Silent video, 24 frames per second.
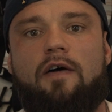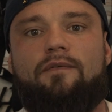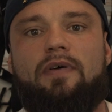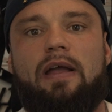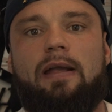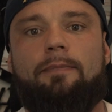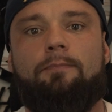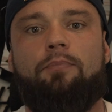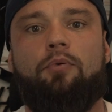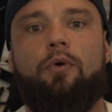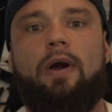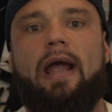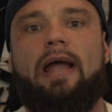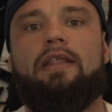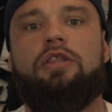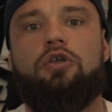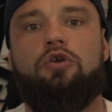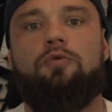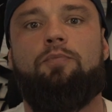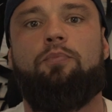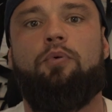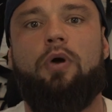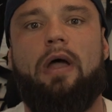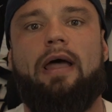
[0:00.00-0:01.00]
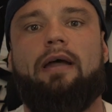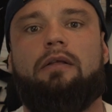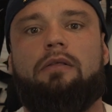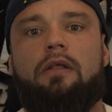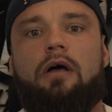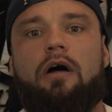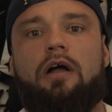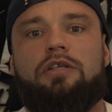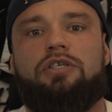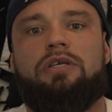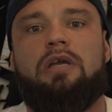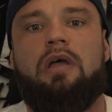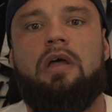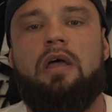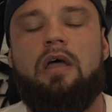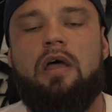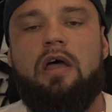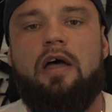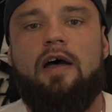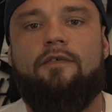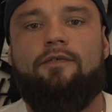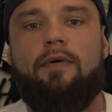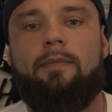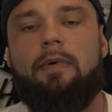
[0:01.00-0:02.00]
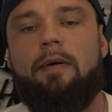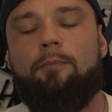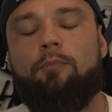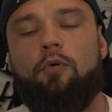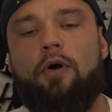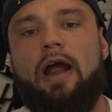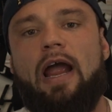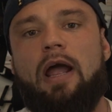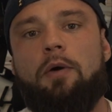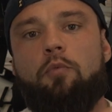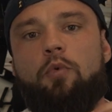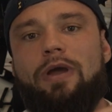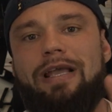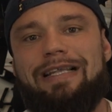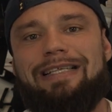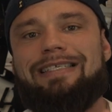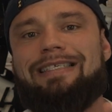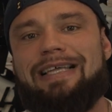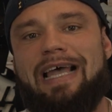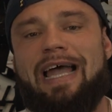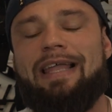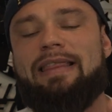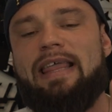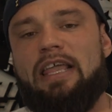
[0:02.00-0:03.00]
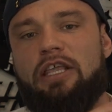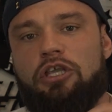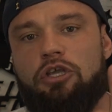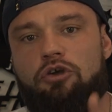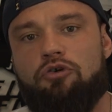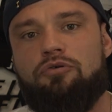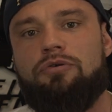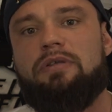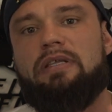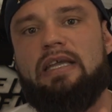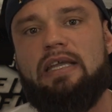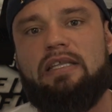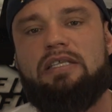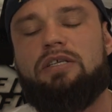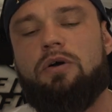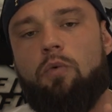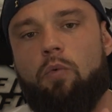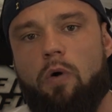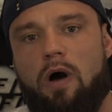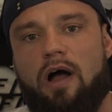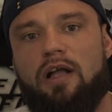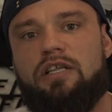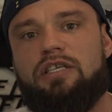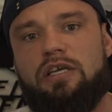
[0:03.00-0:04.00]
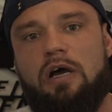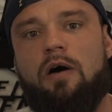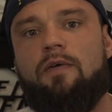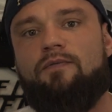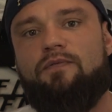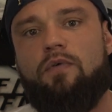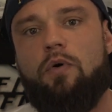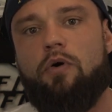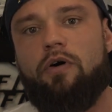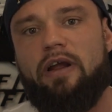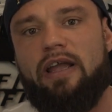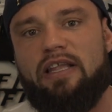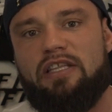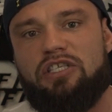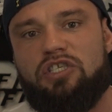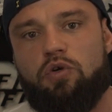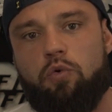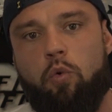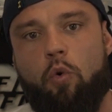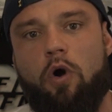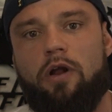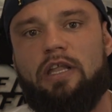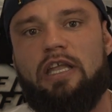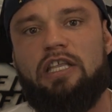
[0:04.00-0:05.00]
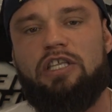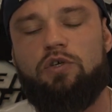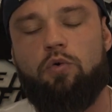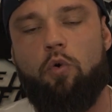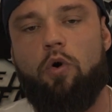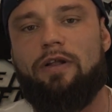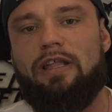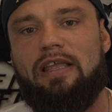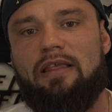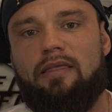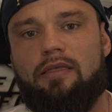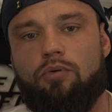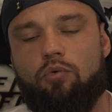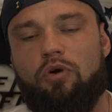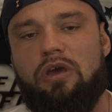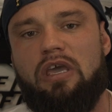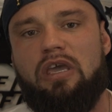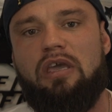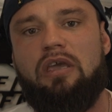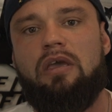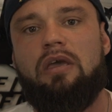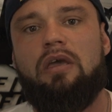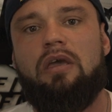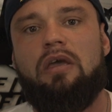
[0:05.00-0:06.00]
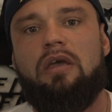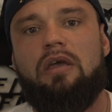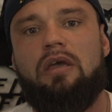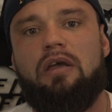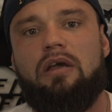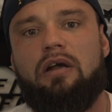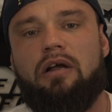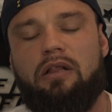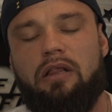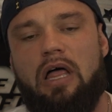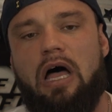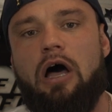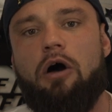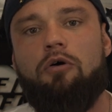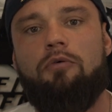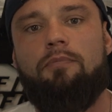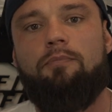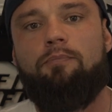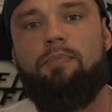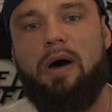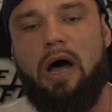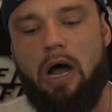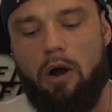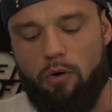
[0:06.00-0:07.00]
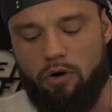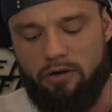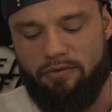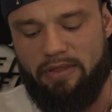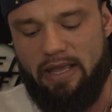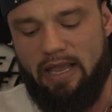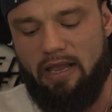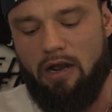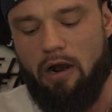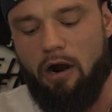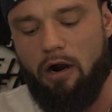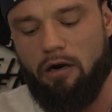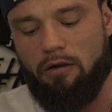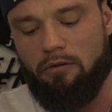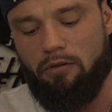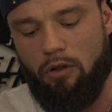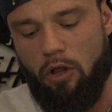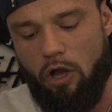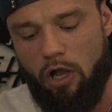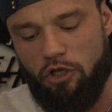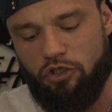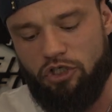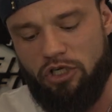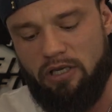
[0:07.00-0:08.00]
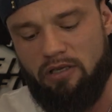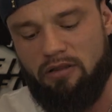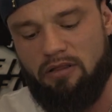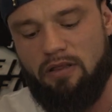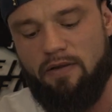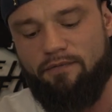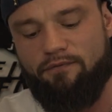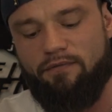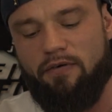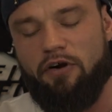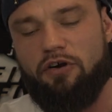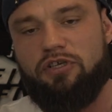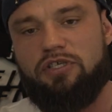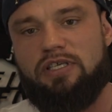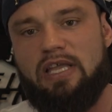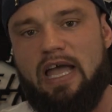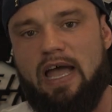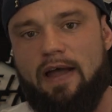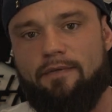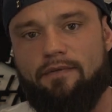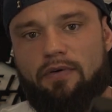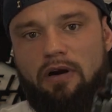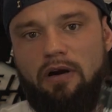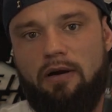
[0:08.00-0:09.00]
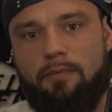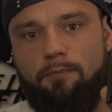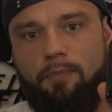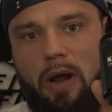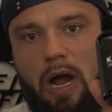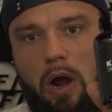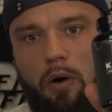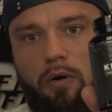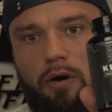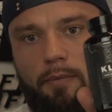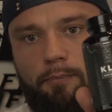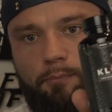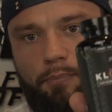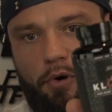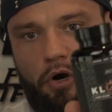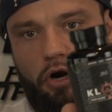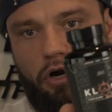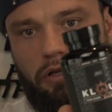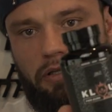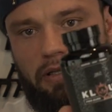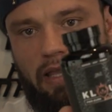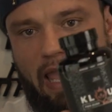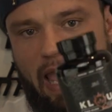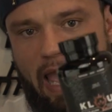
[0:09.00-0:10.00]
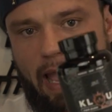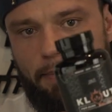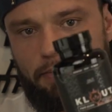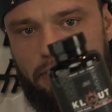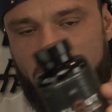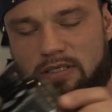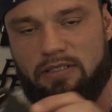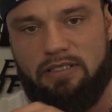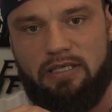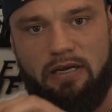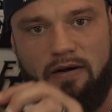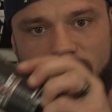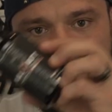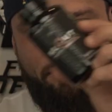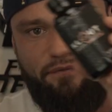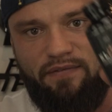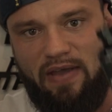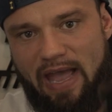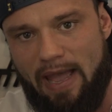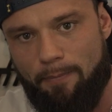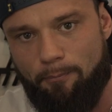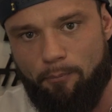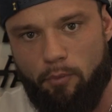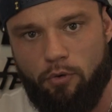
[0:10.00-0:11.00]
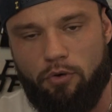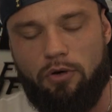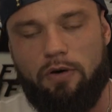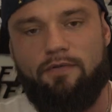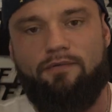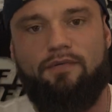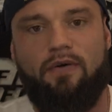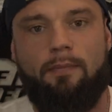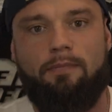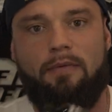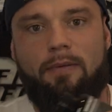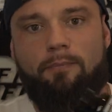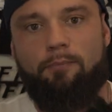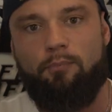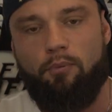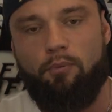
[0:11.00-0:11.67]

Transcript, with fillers: of a brand new product launch from a brand we said that you need to watch out for in 2023. Klout Power. They are launching the first ever Power Burn capsules, their fat burner from the